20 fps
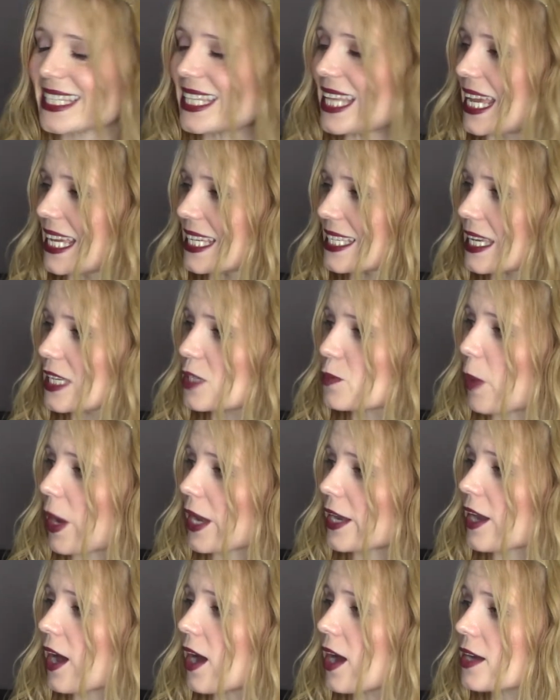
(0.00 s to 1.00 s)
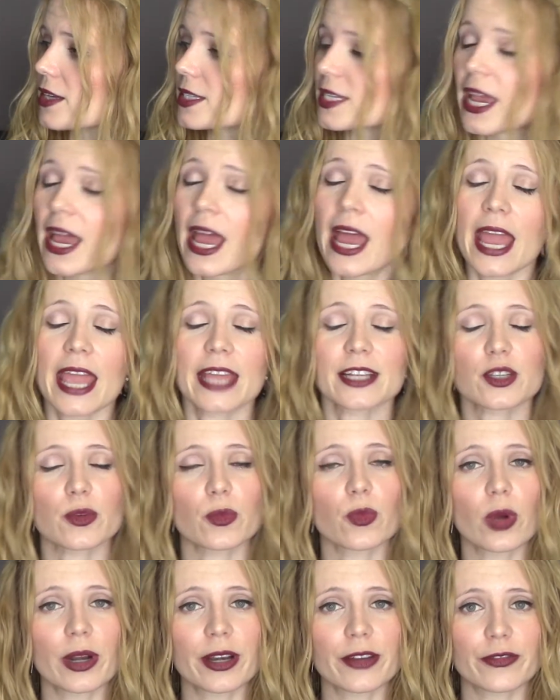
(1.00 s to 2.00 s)
this, it's by NARS, it's
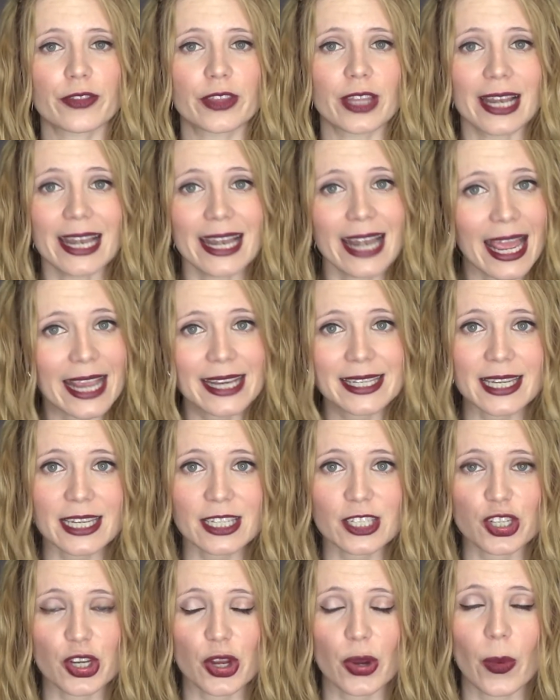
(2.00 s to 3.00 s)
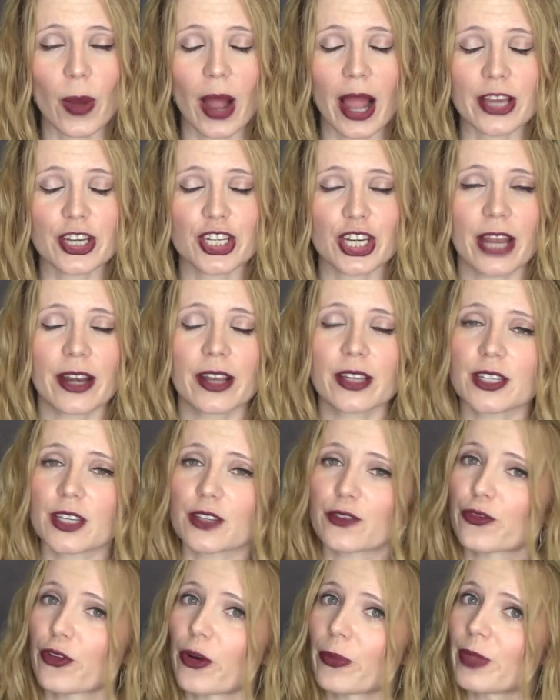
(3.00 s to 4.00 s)
one of the latest duo eyeshadows,
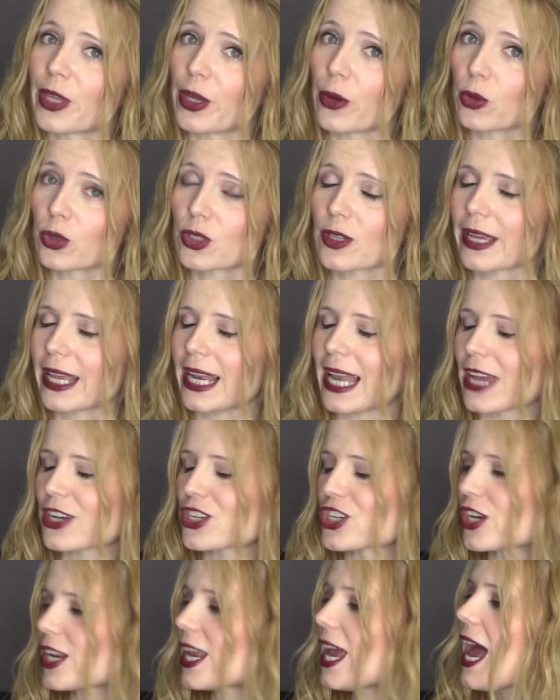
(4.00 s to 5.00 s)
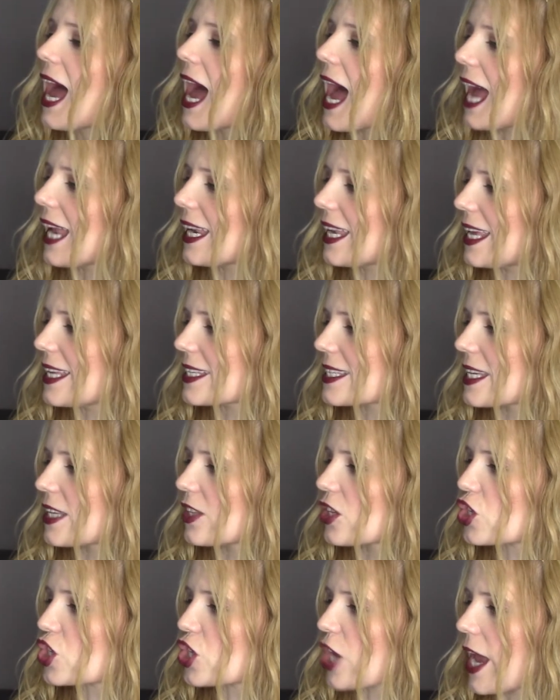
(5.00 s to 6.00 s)
it's from the Autumn Collection, and it's in
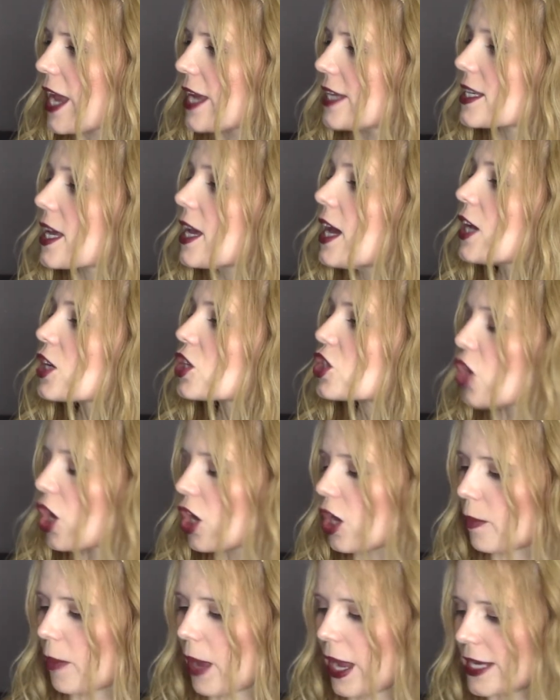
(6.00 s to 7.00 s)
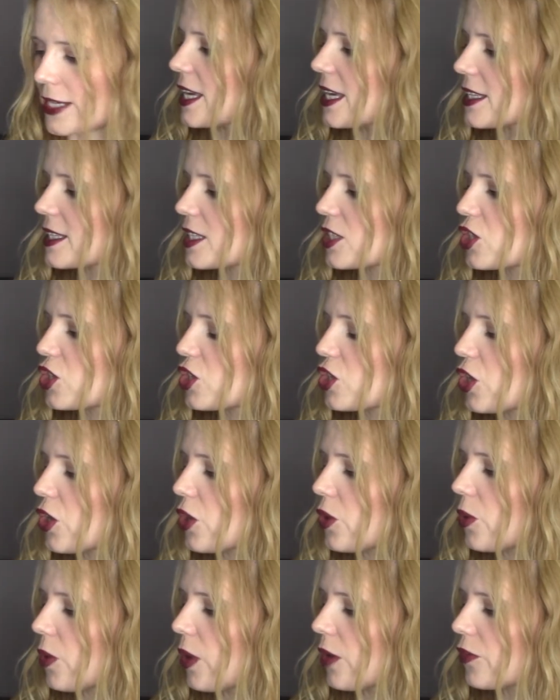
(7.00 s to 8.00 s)
the shade Dolomite. It's
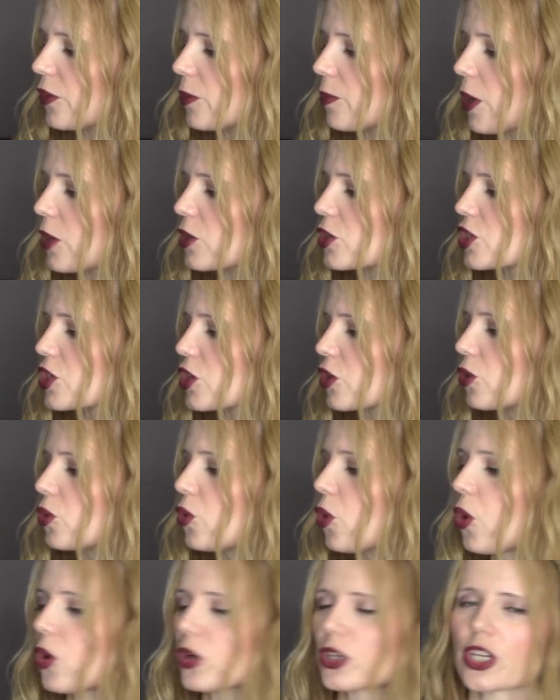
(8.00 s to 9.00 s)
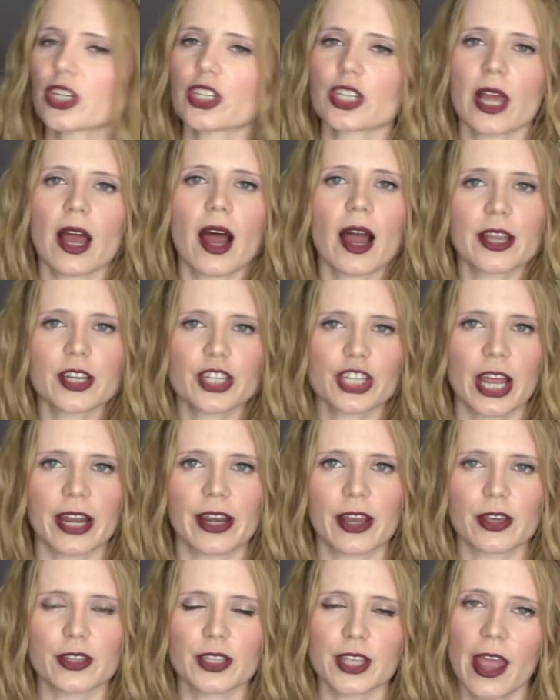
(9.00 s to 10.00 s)
two of the most gorgeous
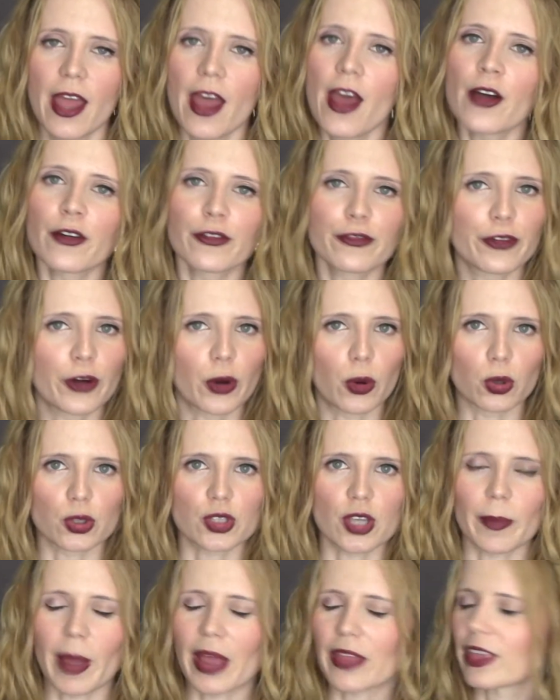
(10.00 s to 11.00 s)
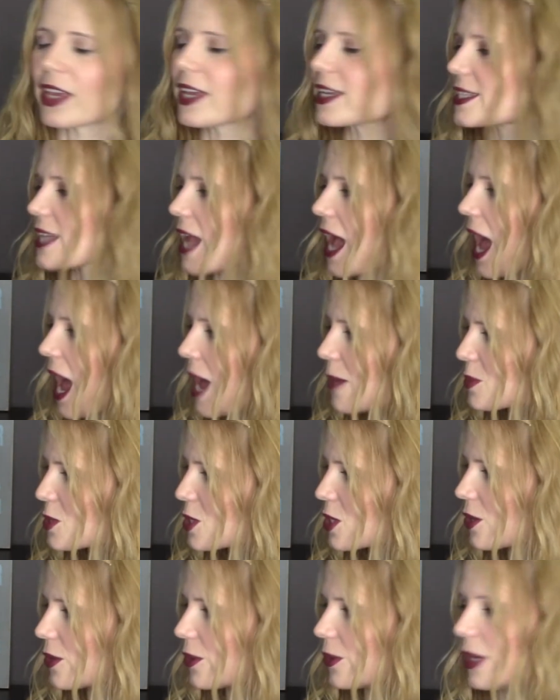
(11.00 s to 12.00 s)
eyeshadows for autumn. I think it's
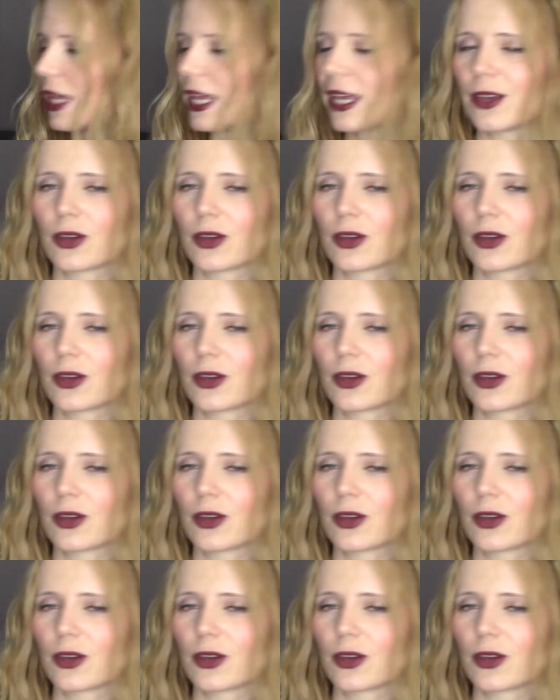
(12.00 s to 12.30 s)
absolutely